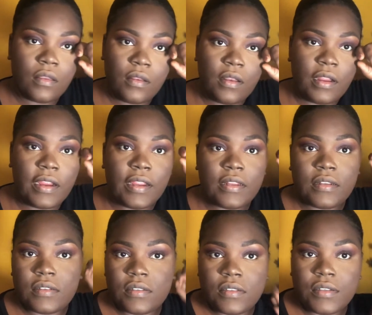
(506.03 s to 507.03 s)
Alright,
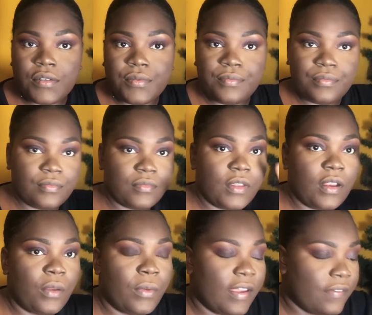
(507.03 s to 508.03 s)
so now that
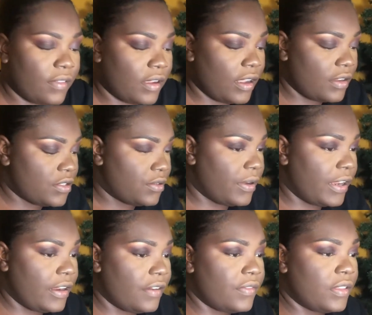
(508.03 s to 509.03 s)
we have the contour and
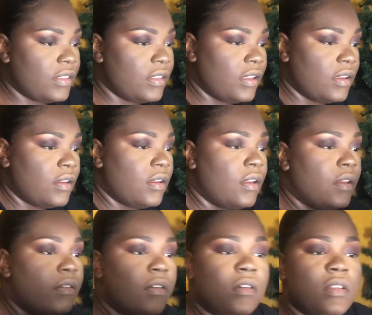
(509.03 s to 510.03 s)
everything,
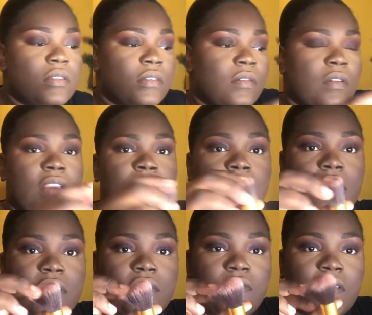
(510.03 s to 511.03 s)
we're going to go in with
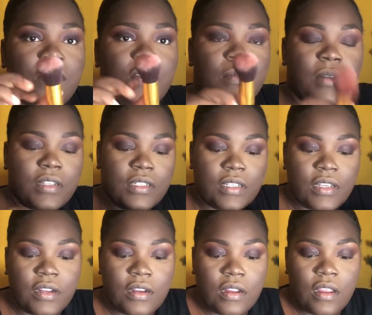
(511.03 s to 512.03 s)
this fluffy brush
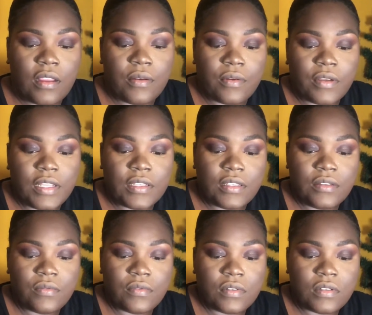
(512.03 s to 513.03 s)
here, and I'm going to
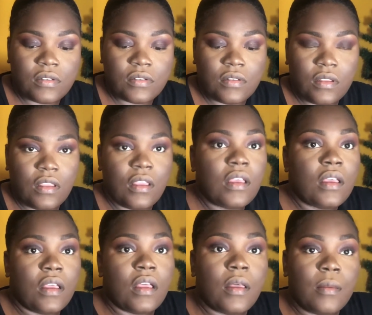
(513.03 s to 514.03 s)
use
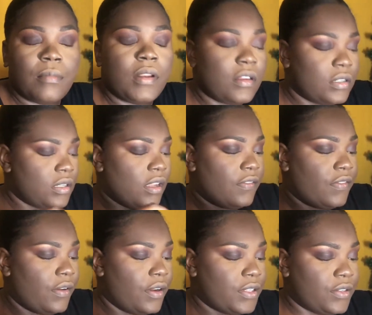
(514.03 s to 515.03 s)
blush of
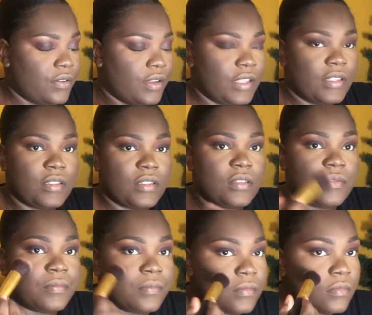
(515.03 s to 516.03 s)
your choice
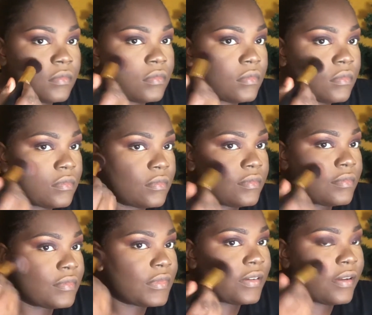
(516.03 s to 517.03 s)

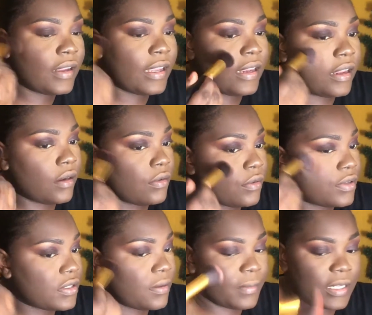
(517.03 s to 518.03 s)
to go ahead and rose
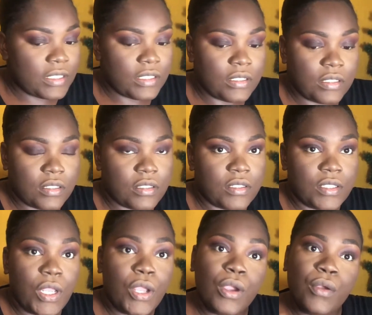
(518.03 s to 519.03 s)
up my cheeks.
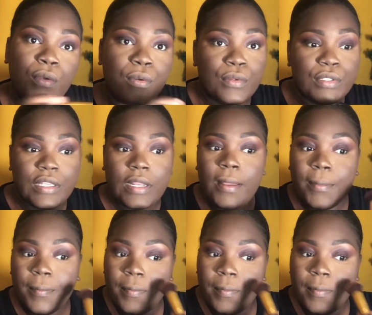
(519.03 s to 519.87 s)
Rose it up.